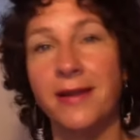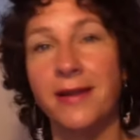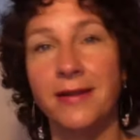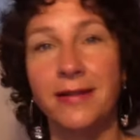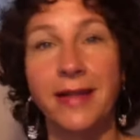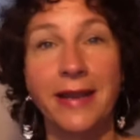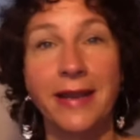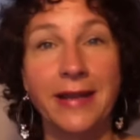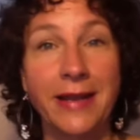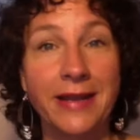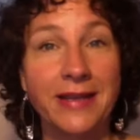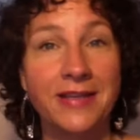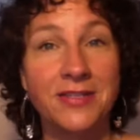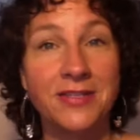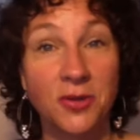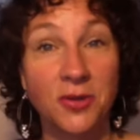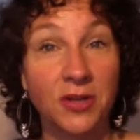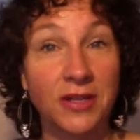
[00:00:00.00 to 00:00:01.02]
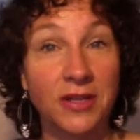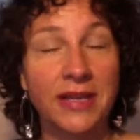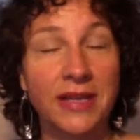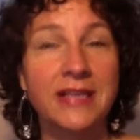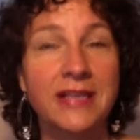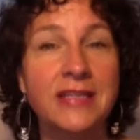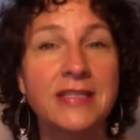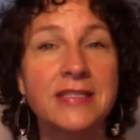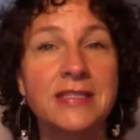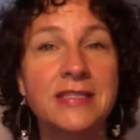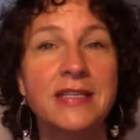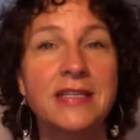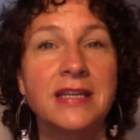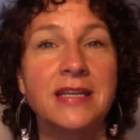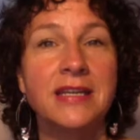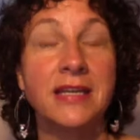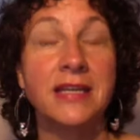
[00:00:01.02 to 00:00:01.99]
late 80s, early 90s,
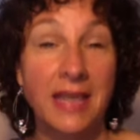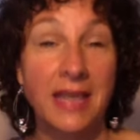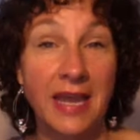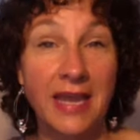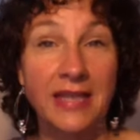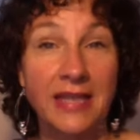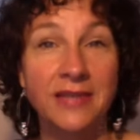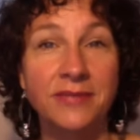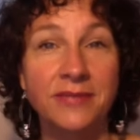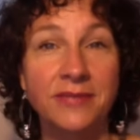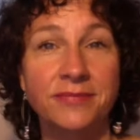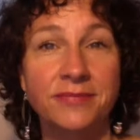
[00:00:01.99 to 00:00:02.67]
cane,